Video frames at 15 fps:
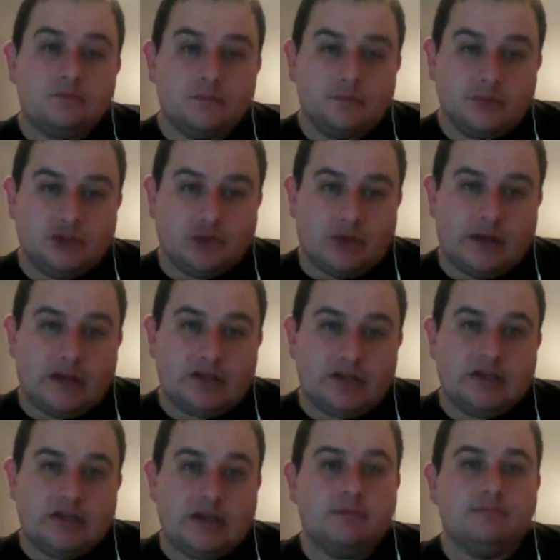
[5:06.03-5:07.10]
Joined a
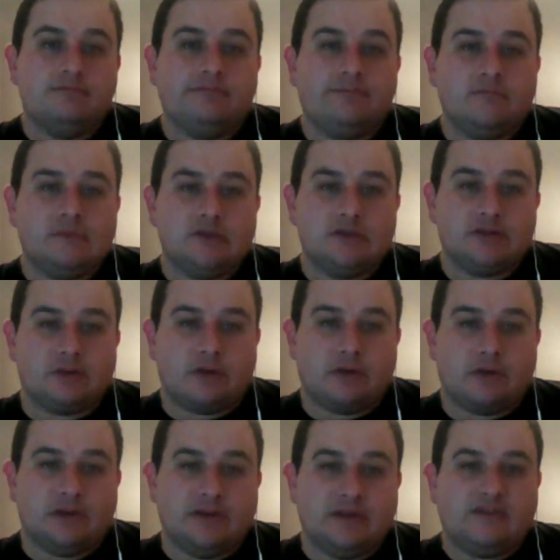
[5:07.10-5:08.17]
gym, started
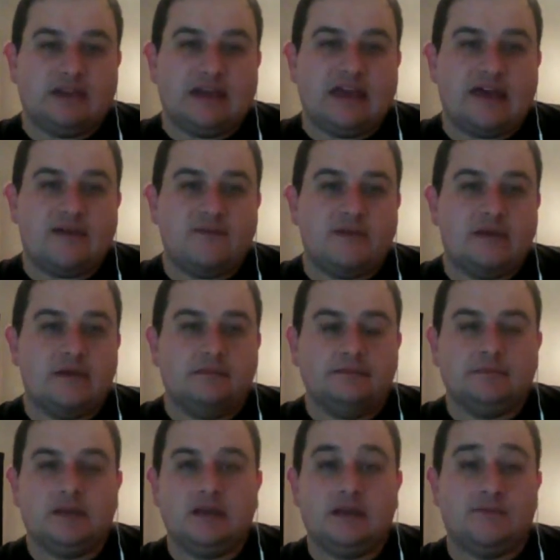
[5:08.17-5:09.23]
lifting heavy,
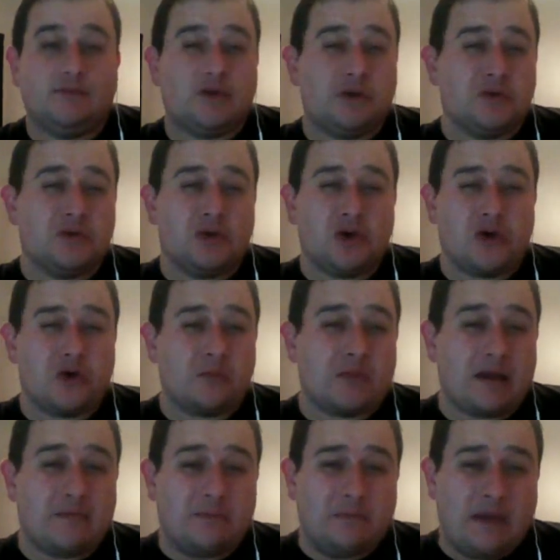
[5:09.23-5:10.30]
even hurt
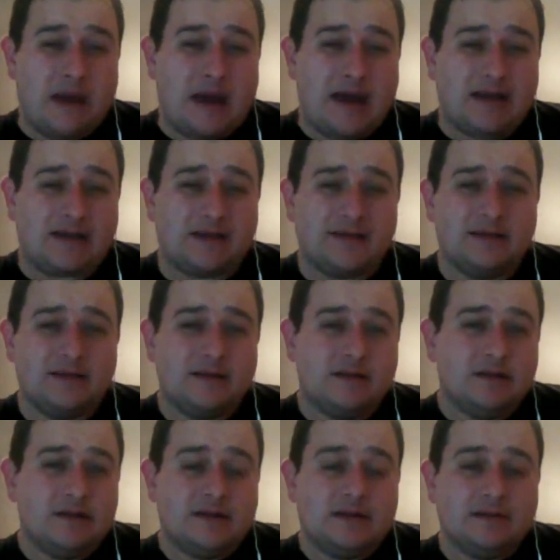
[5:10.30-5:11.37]
my back
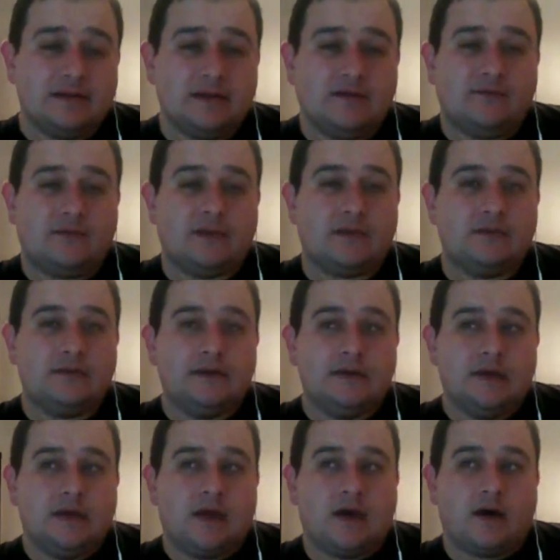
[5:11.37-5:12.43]
lifting.
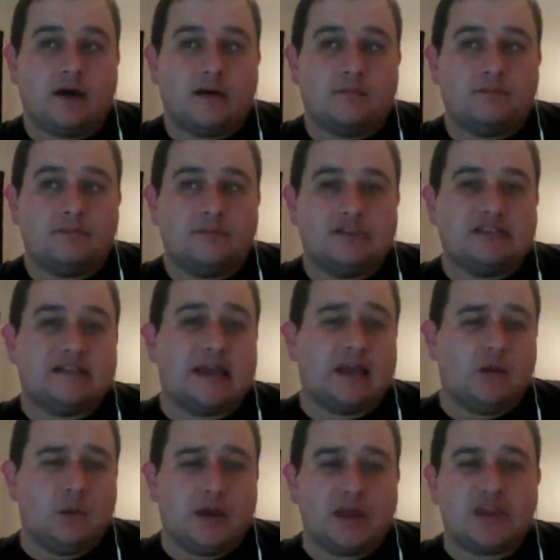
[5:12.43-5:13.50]
Stayed
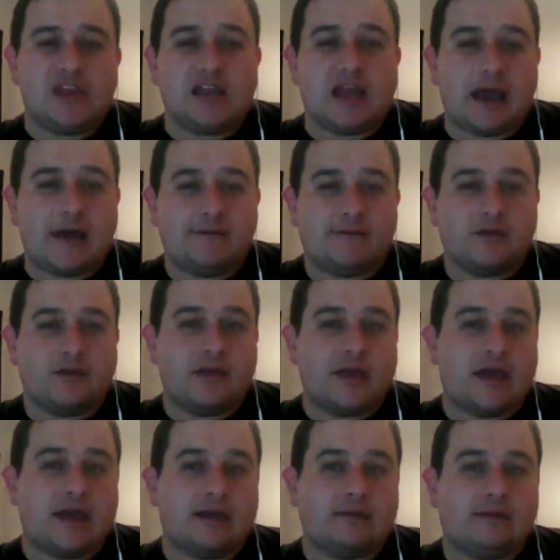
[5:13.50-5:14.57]
with it after
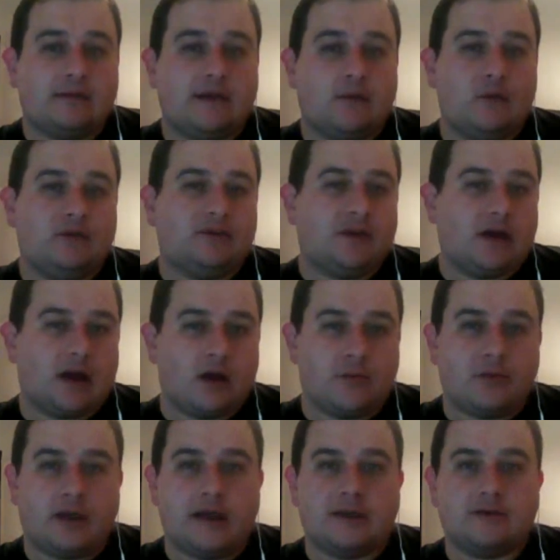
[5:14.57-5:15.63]
that. I went to
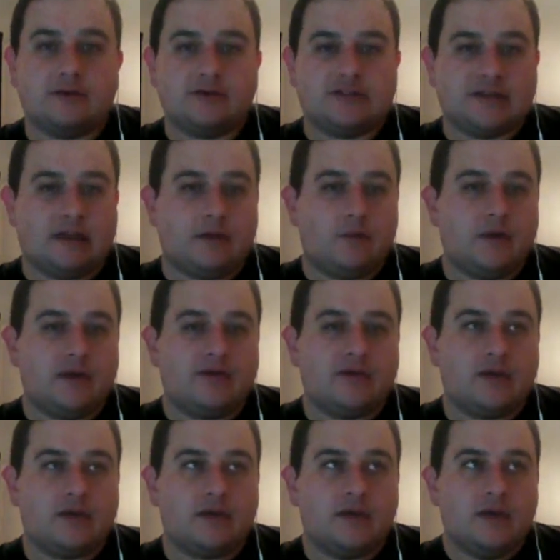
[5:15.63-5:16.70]
chiropractor, stayed with it.